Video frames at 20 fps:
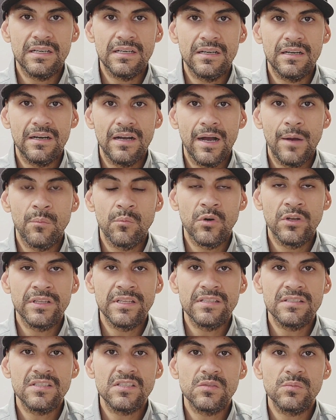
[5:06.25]
I'm
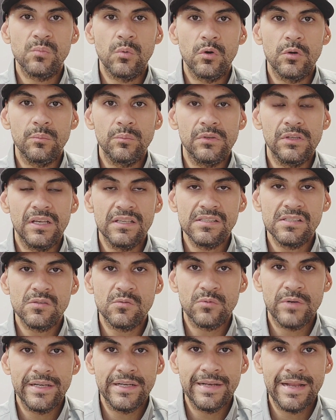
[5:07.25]
running Sport
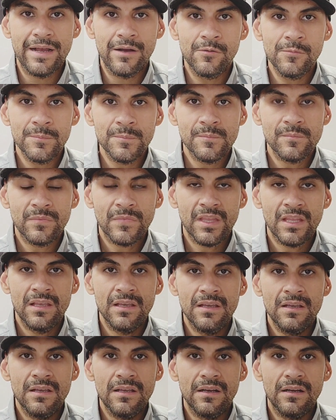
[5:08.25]
Plus right now.
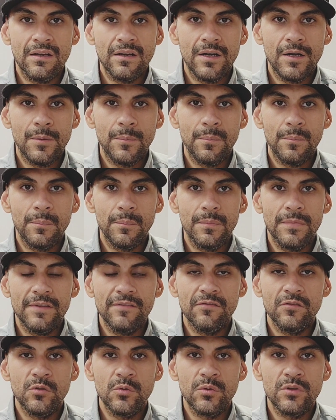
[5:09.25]

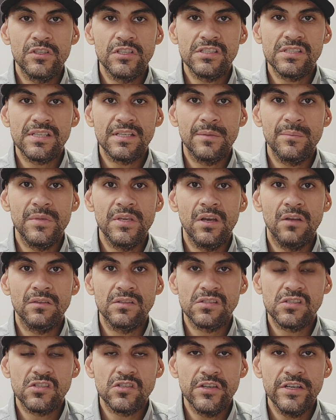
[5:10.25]
If you were just going to be on
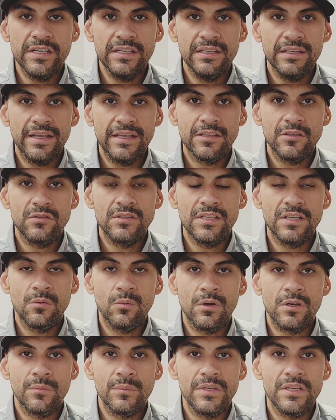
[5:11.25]
the street and you
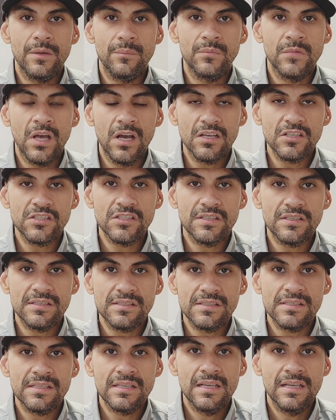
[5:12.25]
didn't want to be
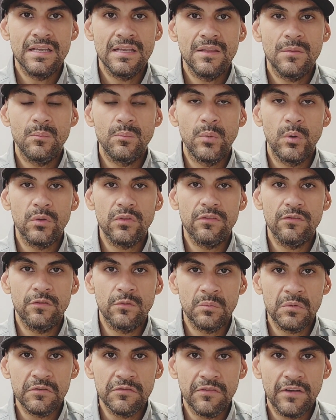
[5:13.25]
obnoxious, both of
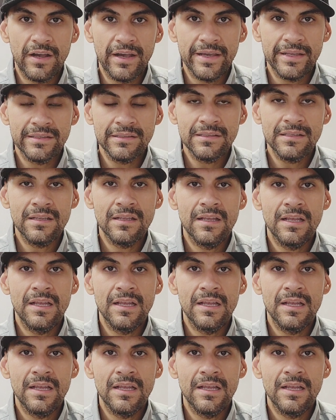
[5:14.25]
them are fine.